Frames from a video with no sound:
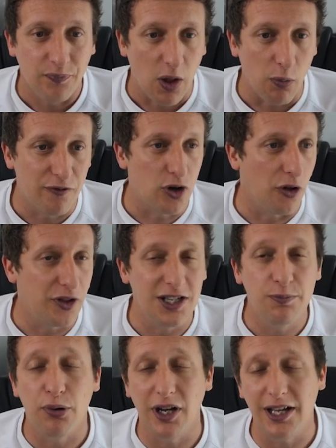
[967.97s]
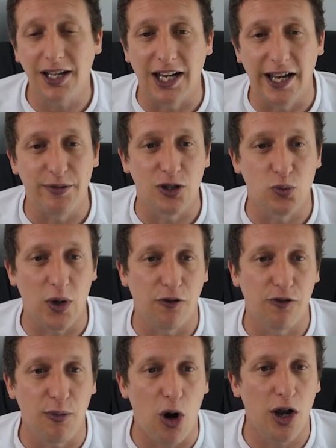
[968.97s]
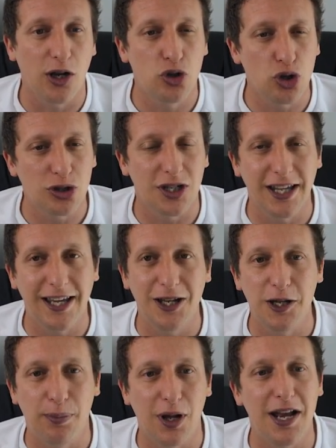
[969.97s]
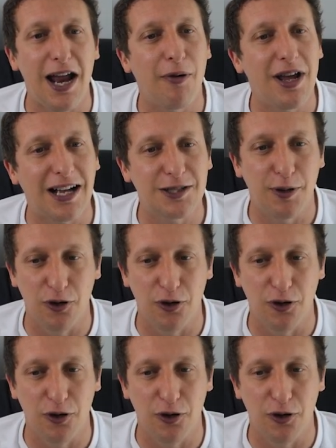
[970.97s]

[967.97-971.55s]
We've got these brilliant clips as well from Højlund, just linking the play. Now, he has been